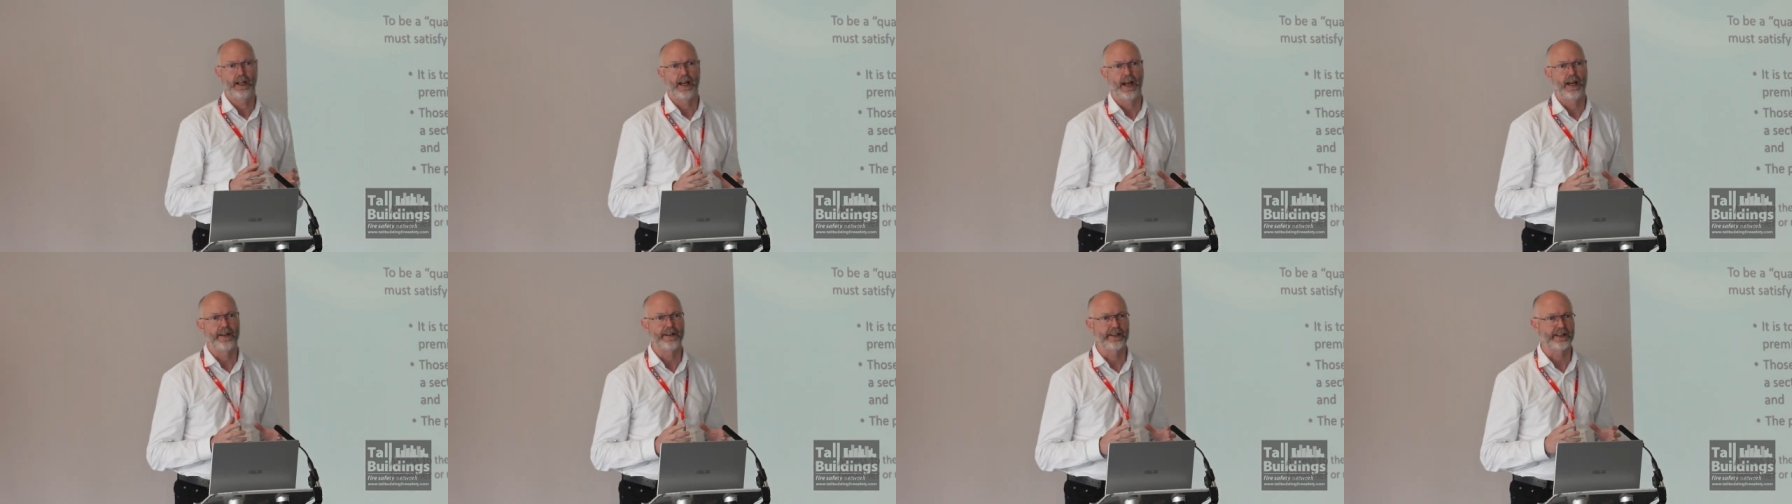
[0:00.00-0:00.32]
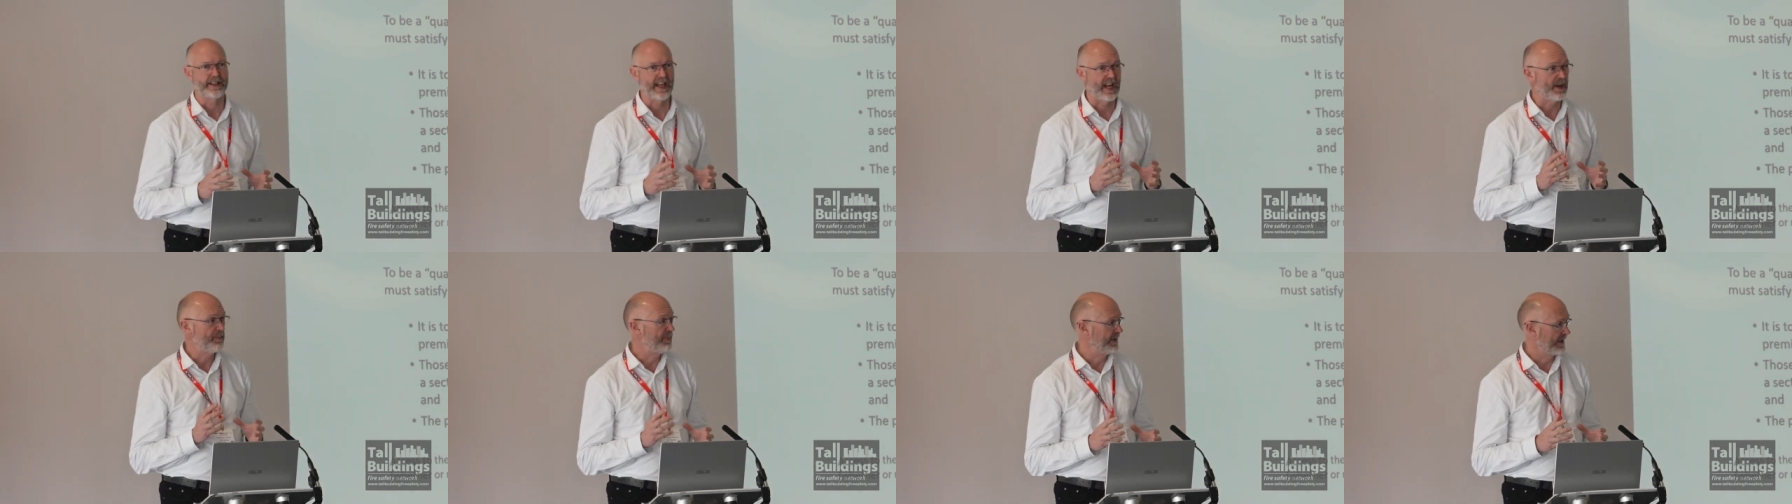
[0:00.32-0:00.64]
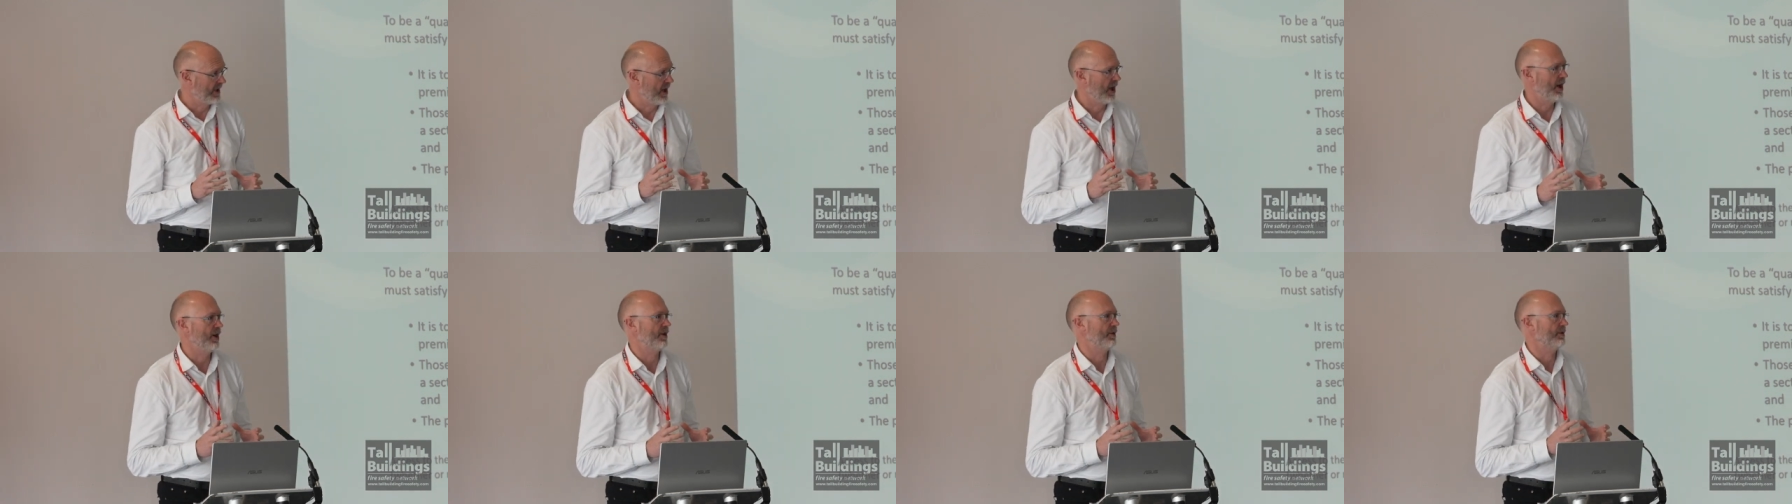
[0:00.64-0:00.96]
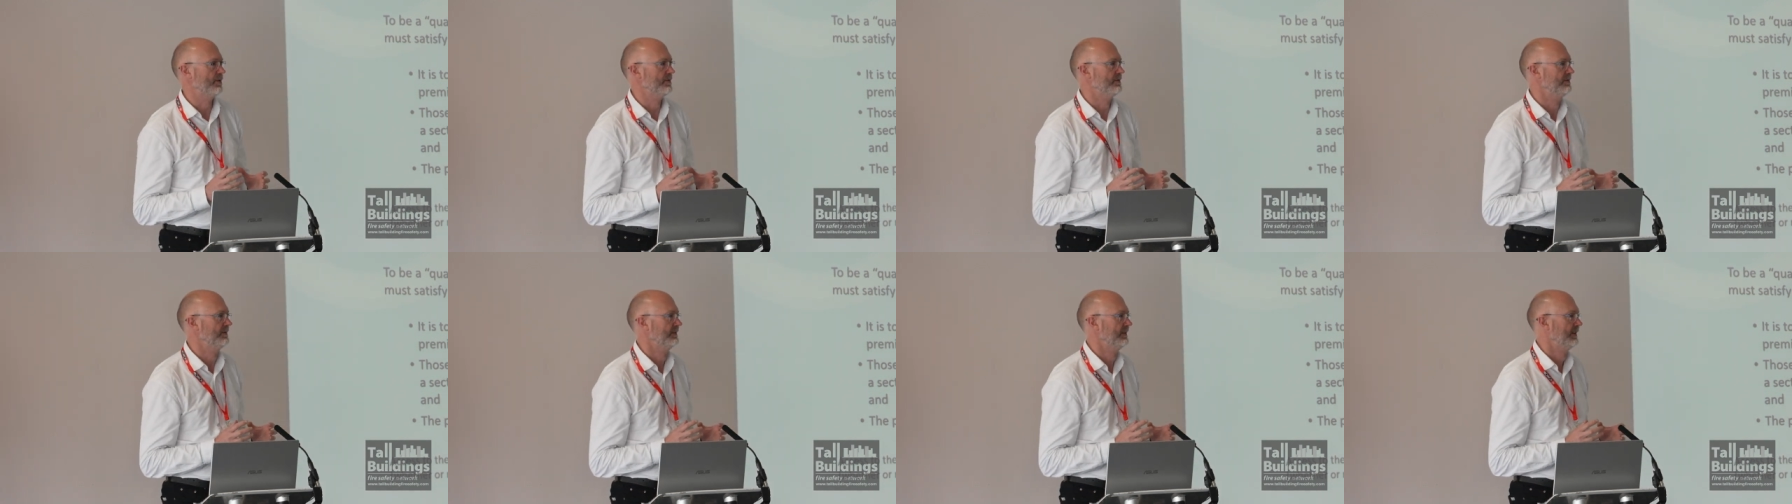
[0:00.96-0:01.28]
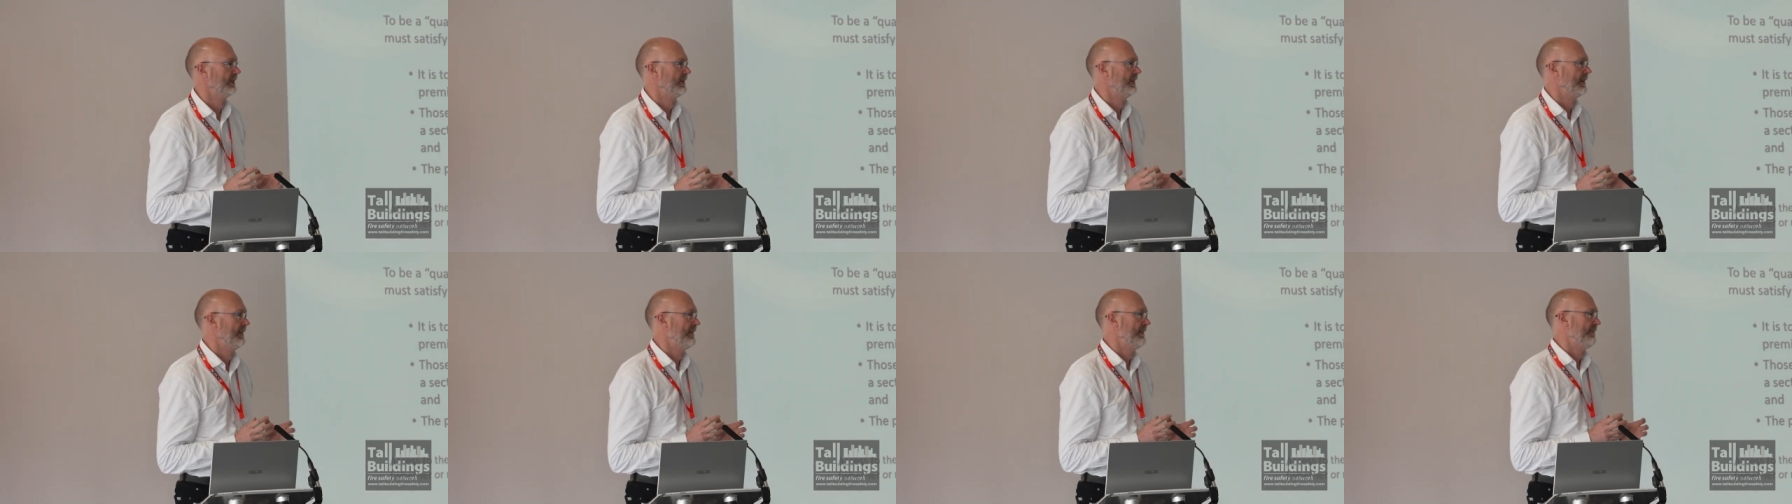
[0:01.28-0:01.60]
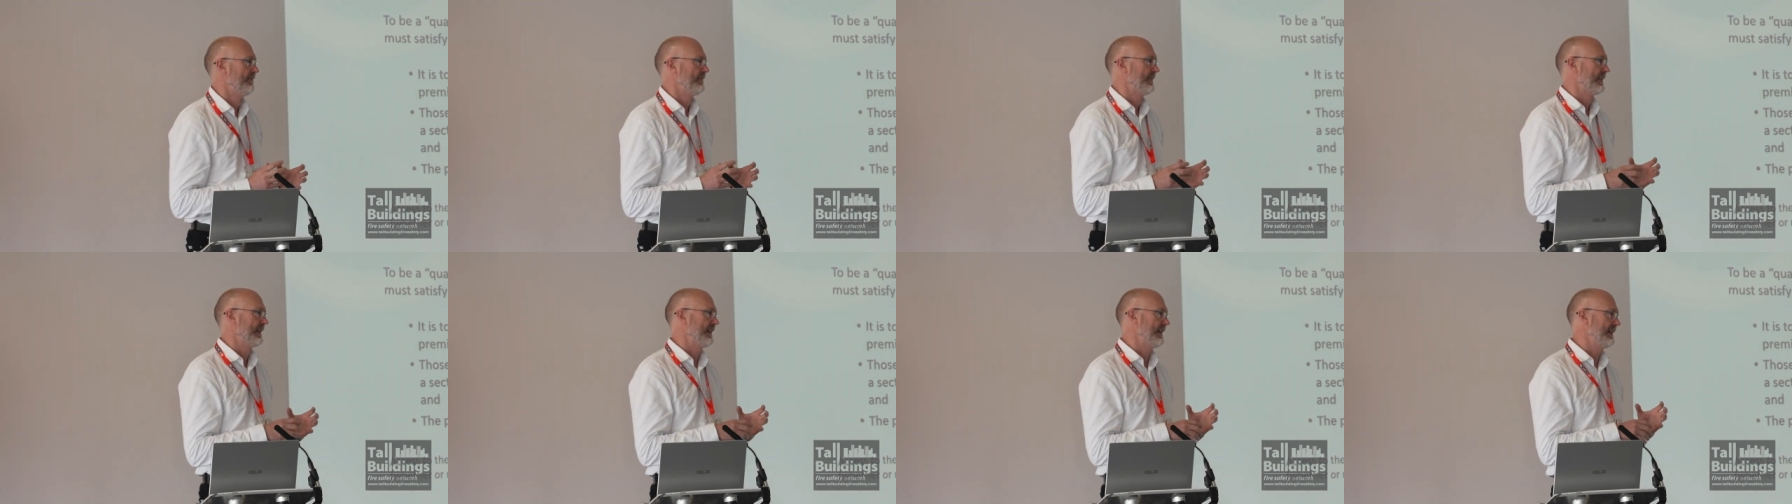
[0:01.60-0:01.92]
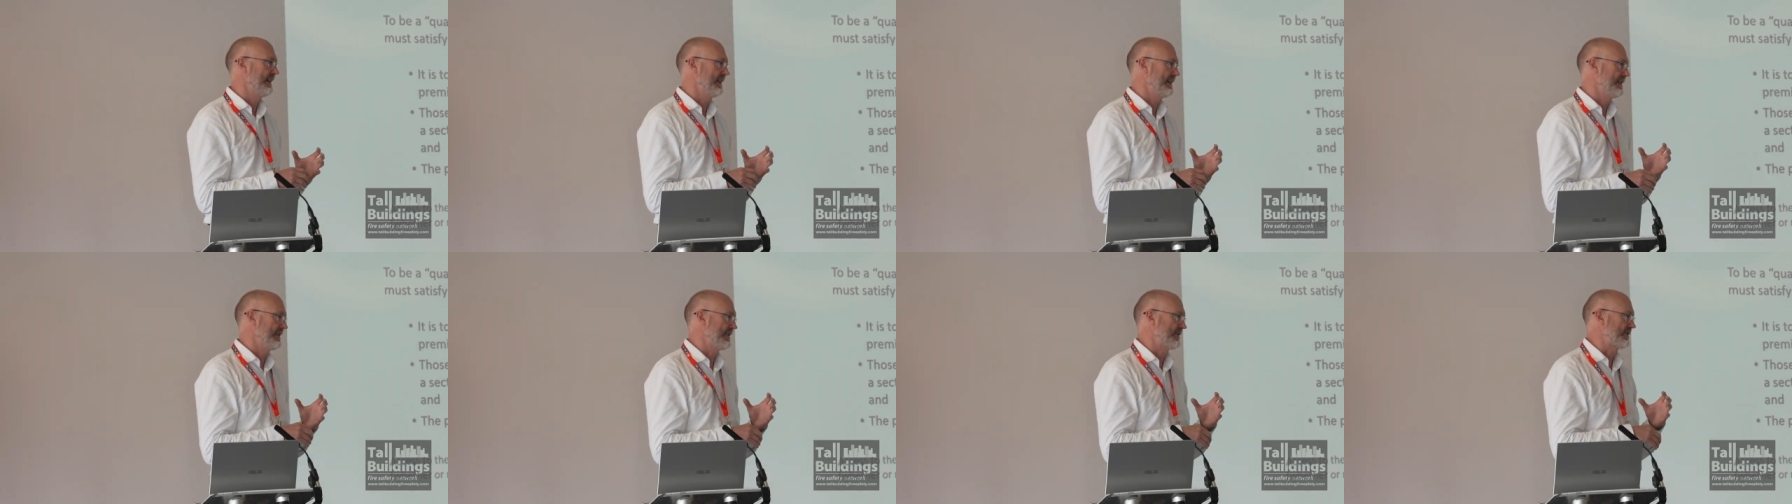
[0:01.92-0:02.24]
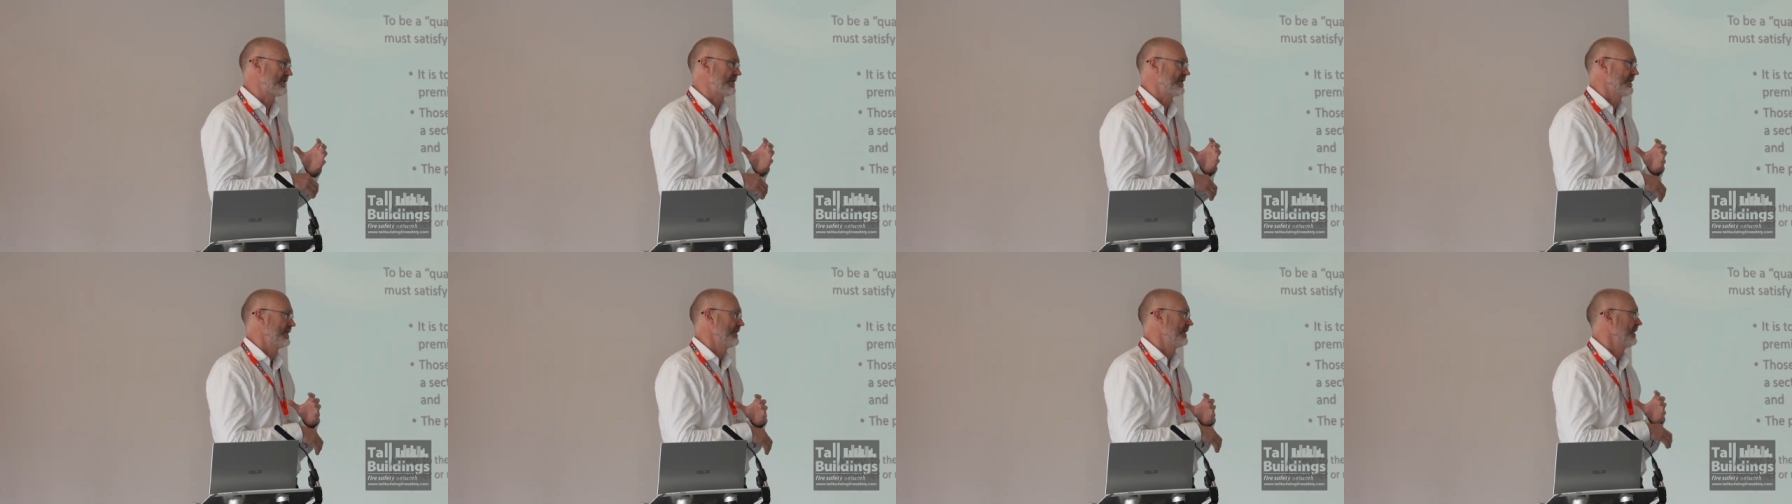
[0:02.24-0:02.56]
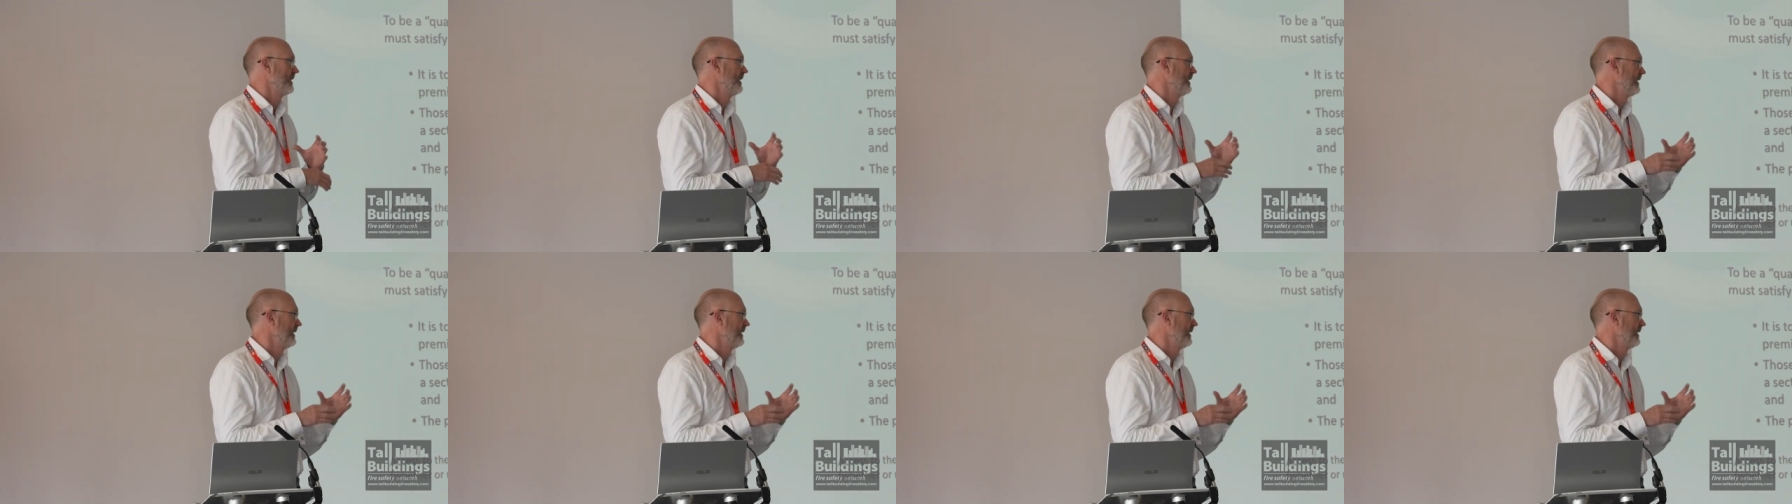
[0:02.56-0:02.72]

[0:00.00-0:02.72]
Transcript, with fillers: and the gaping hole is